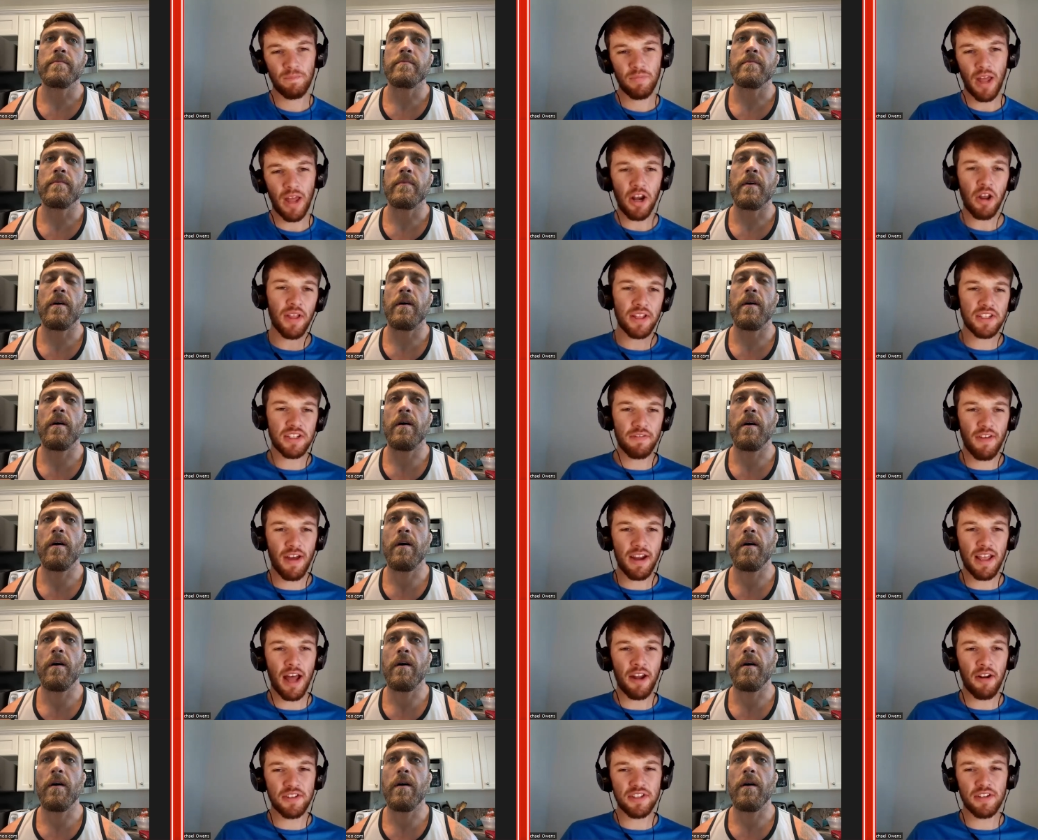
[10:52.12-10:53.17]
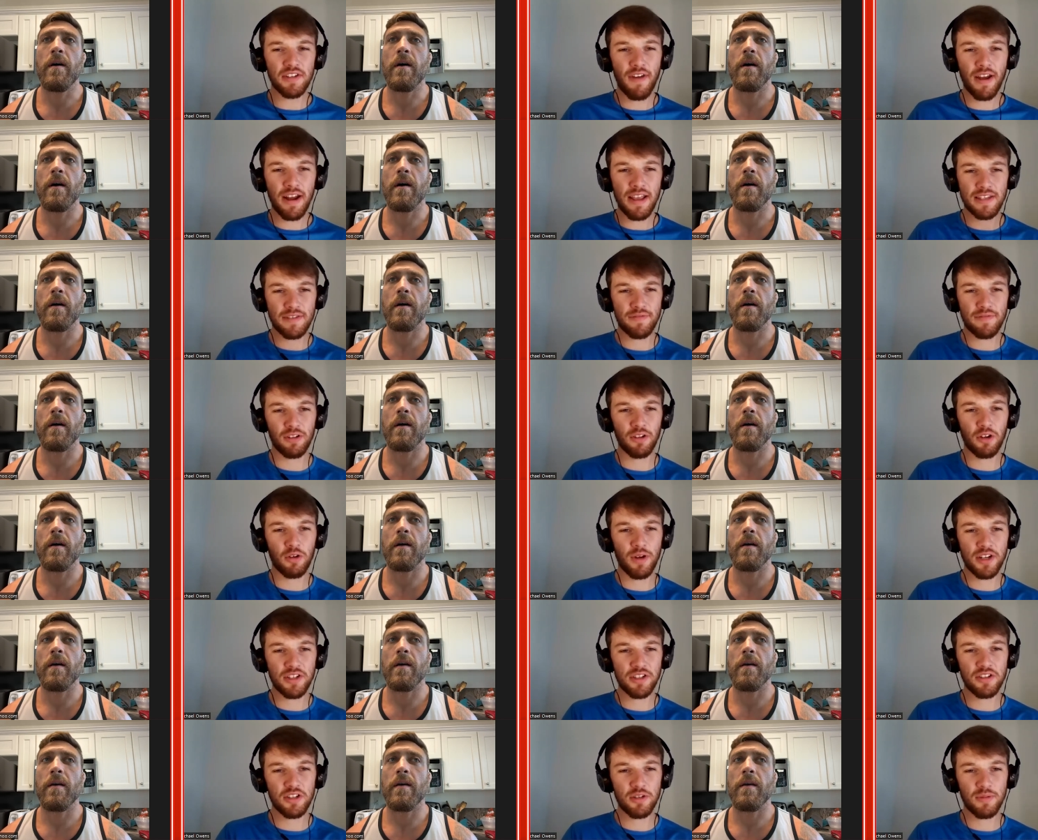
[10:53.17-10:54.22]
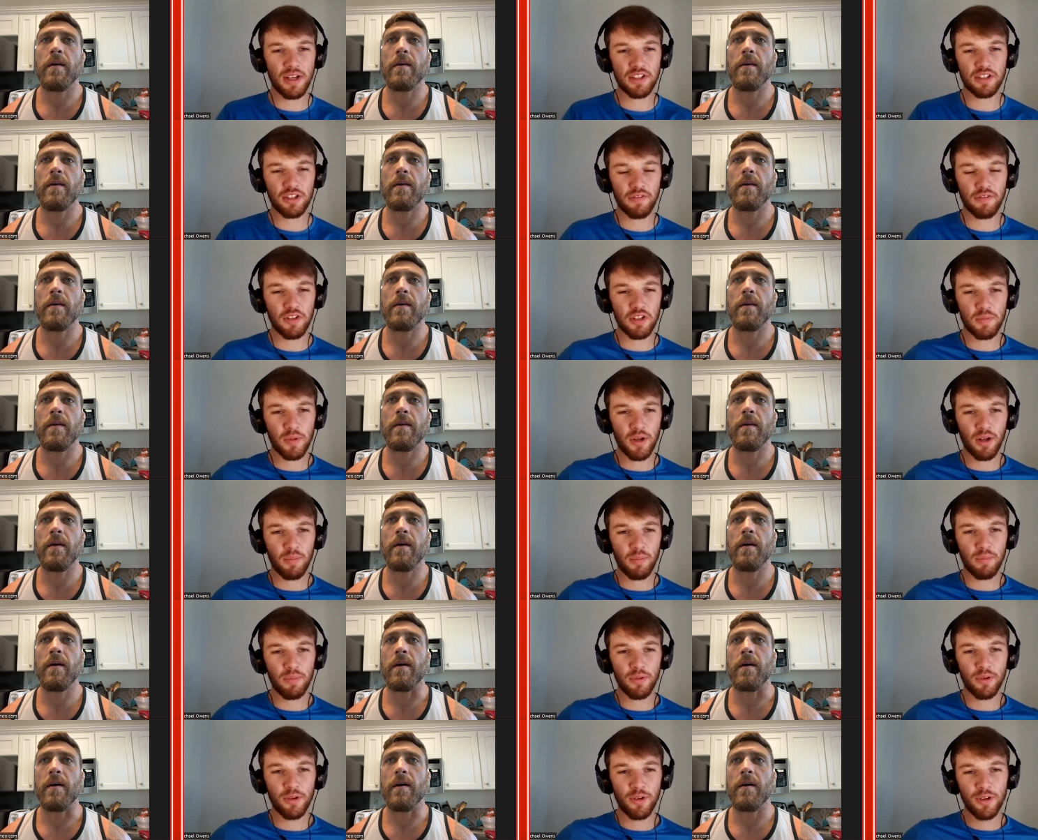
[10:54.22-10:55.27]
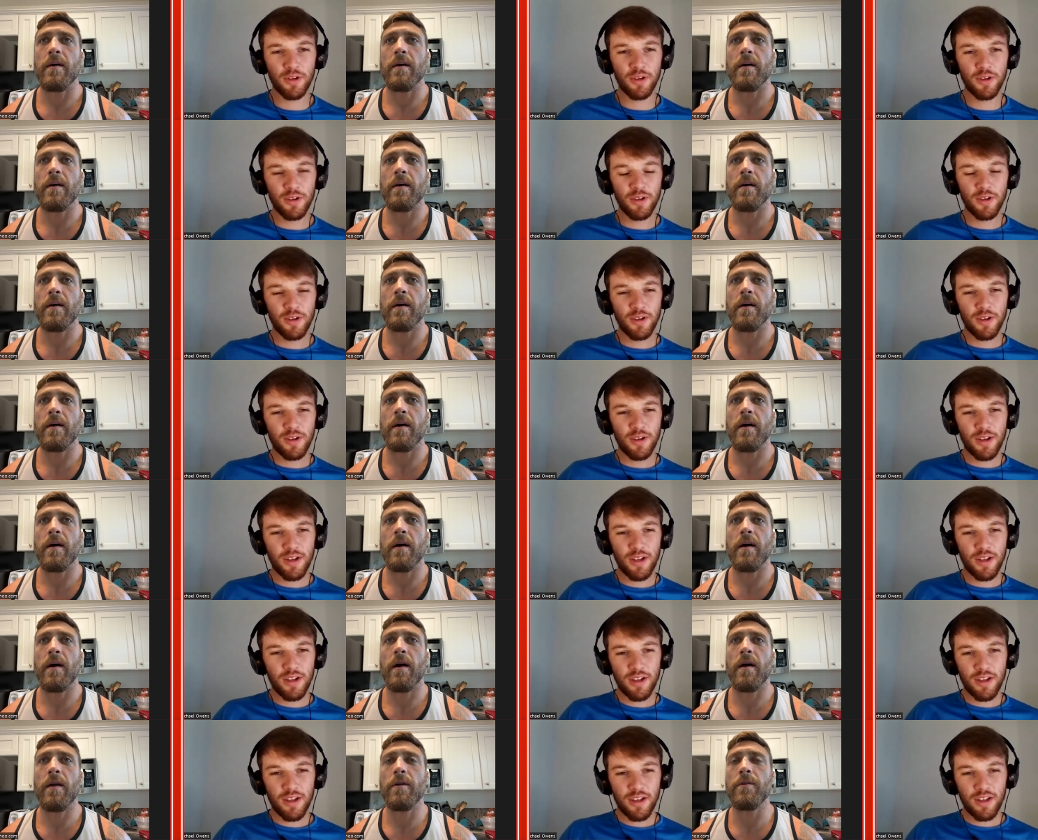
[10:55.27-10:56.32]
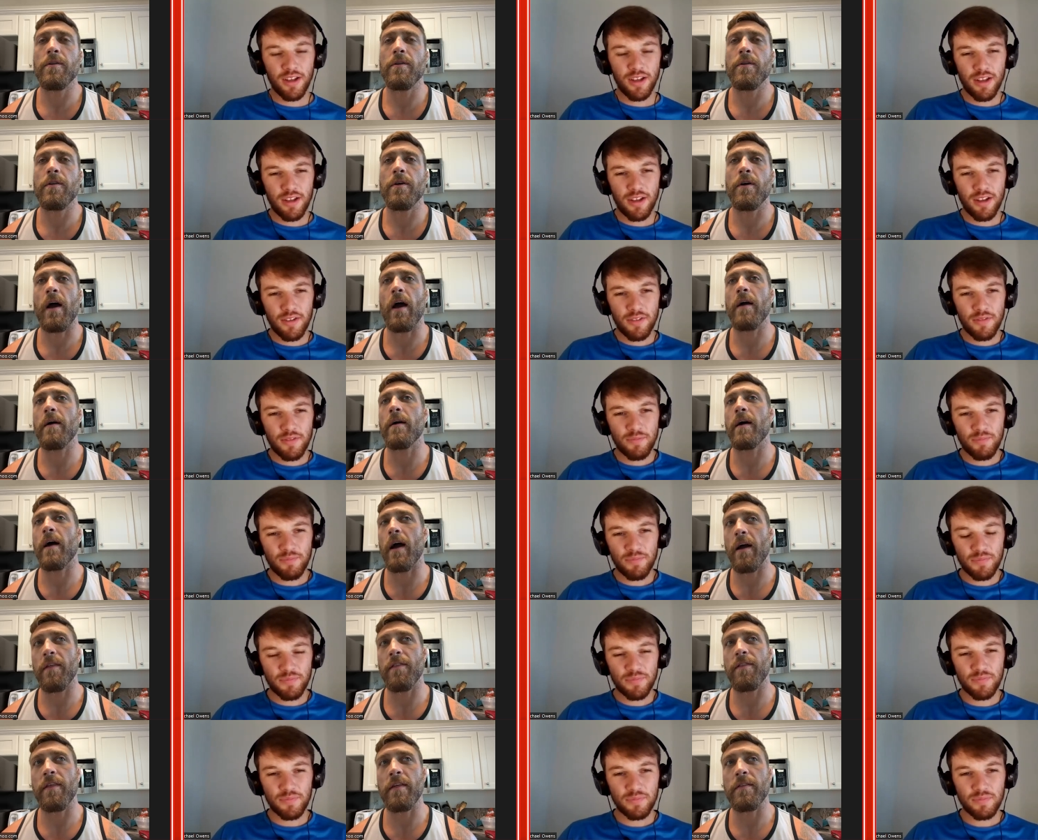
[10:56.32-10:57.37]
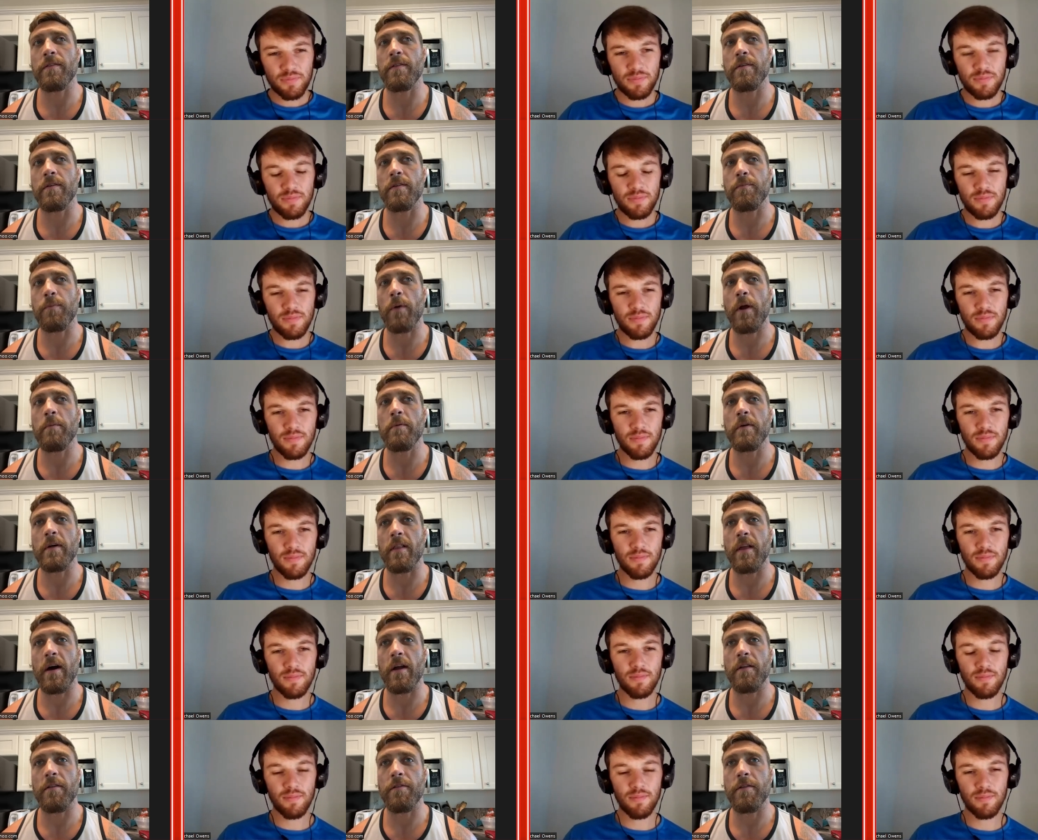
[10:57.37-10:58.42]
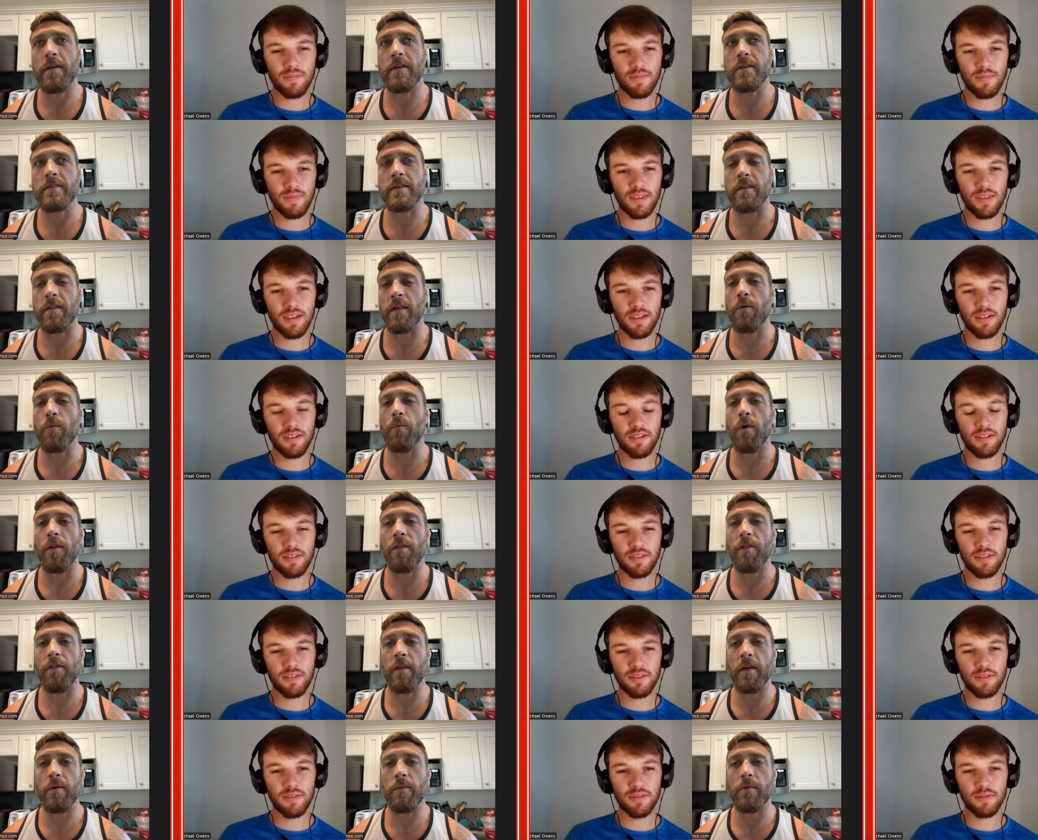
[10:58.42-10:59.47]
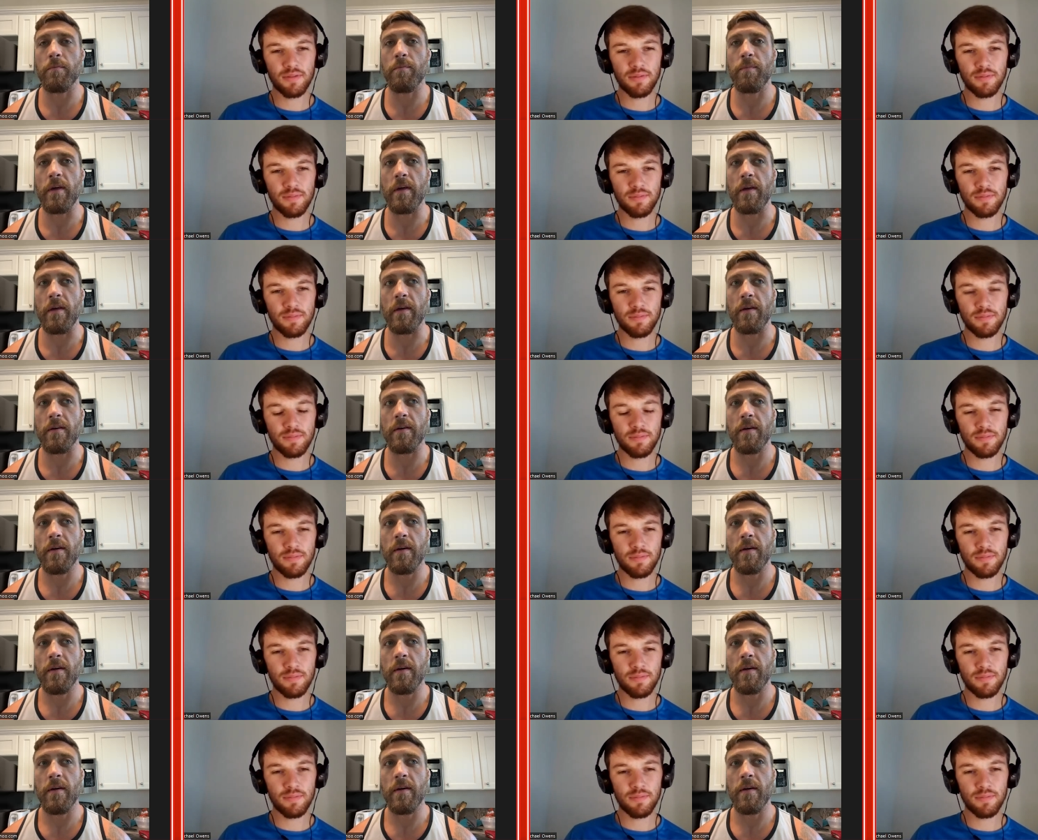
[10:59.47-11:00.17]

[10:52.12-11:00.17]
Speaker 1: I know that's uh, a very I know it's a very difficult question to ask off the spot, but
Speaker 2: I don't know. I, I think that it's probably a lot of things. I think one thing would be